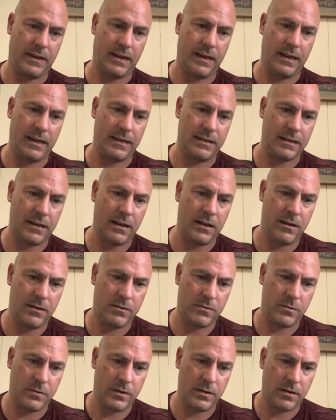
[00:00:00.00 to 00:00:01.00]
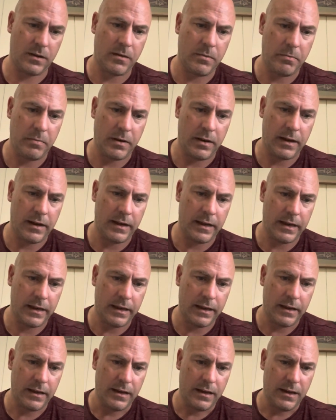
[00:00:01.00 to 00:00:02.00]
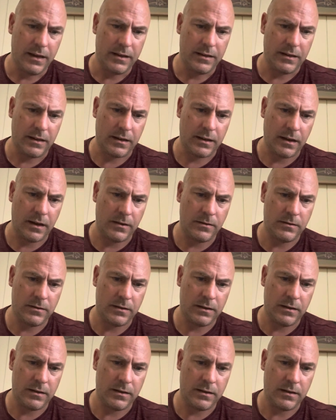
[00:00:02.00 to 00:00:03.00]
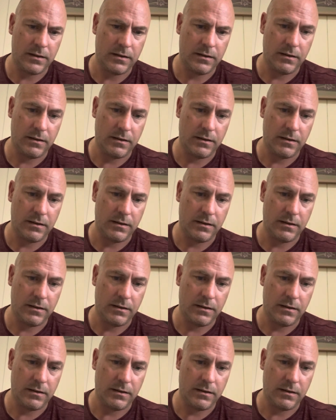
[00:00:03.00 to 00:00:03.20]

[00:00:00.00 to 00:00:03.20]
and it's artwork by Dakota